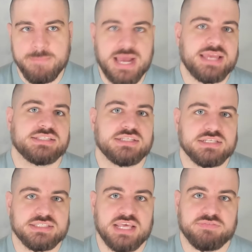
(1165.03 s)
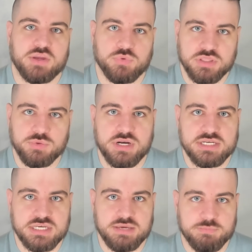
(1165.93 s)
My instinct is that if they really
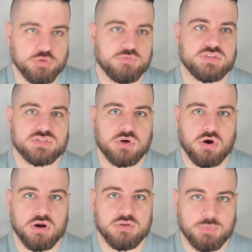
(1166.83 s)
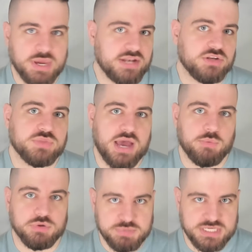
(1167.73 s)
wanted to improve this card, the way to do
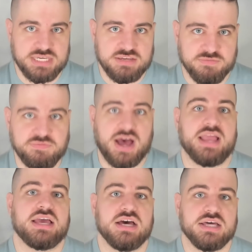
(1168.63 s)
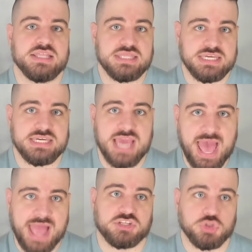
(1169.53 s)
that would be via the
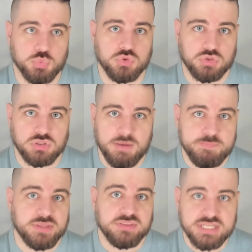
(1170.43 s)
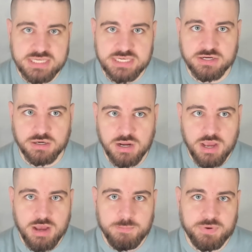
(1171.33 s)
actual ability here.
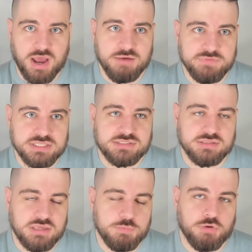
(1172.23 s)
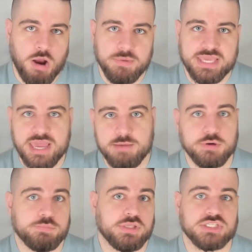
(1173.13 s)
But obviously, you probably can't
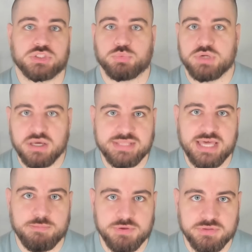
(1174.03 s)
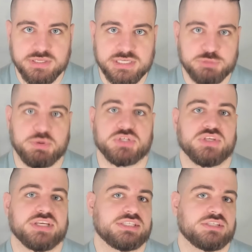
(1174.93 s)
put +3 on that ability,
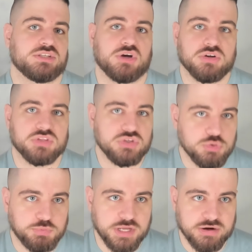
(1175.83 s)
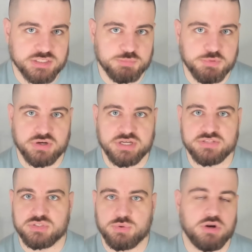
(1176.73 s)
especially because this is a card in the new player
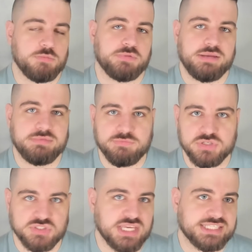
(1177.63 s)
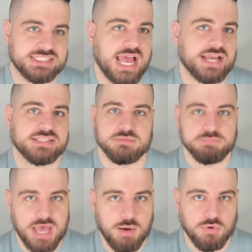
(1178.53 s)
experience. So I don't blame them for just like stacking
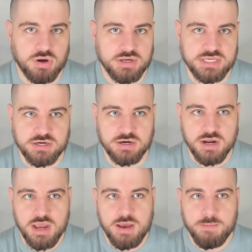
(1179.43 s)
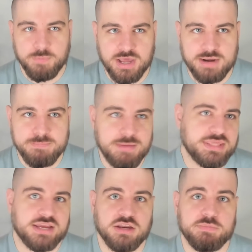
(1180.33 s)
some power on here. But
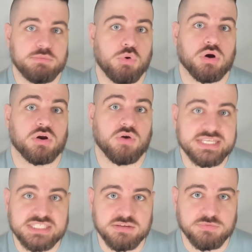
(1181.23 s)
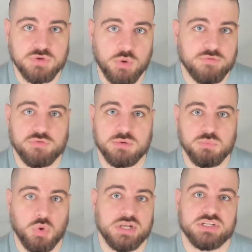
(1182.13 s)
maybe they could have been more aggressive. Going
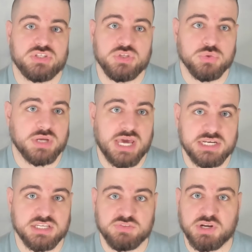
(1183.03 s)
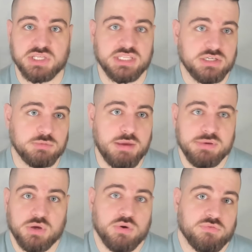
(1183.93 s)
from 1 to 2 kind of does very little.
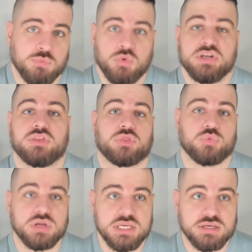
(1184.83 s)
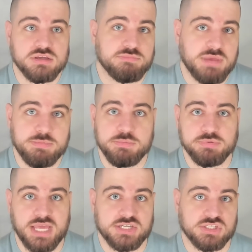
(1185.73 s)
Maybe going from 1 to 3 could have made
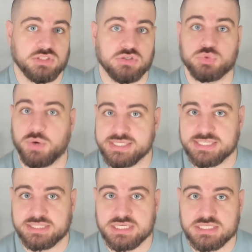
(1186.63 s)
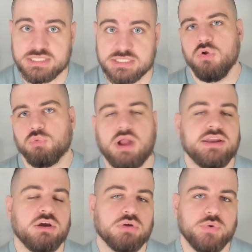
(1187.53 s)
people actually look twice at this.
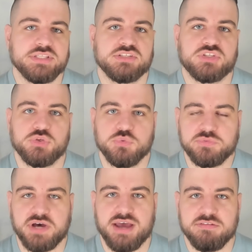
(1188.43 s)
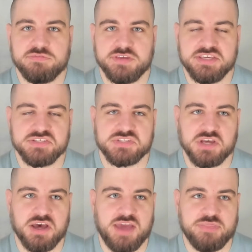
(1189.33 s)
Rhino going to 2/5 is,
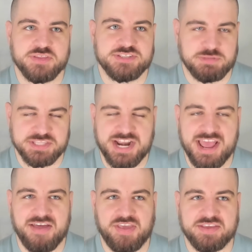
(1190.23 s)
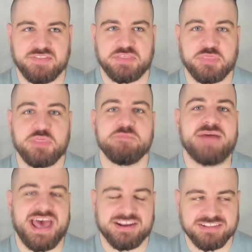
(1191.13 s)
I think, something that I like
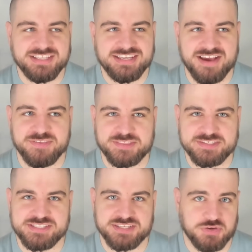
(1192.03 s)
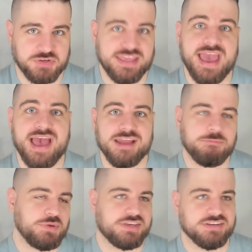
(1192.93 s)
thematically. I think this is a good
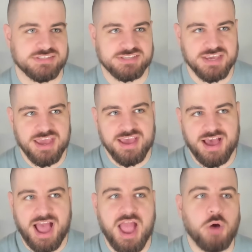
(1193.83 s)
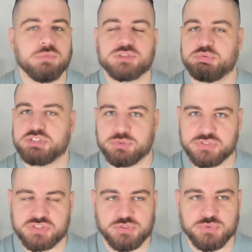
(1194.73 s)
gag because I almost wish it
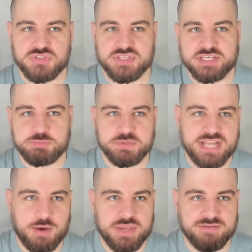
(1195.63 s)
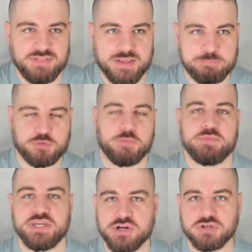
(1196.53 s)
was 2/6, but now we have like
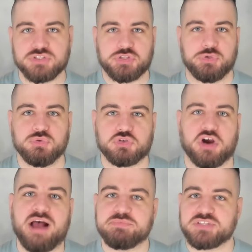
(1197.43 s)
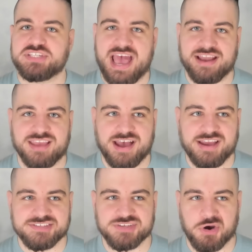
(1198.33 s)
premier 2-drop stat
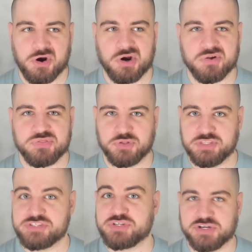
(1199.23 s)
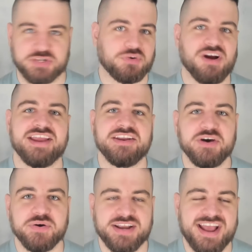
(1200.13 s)
guys are the Lizard and
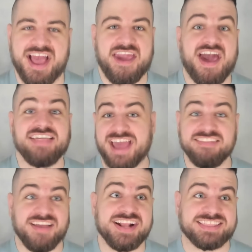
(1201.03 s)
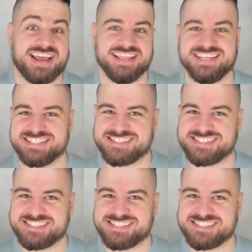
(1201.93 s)
Rhino, and I like that. I think it's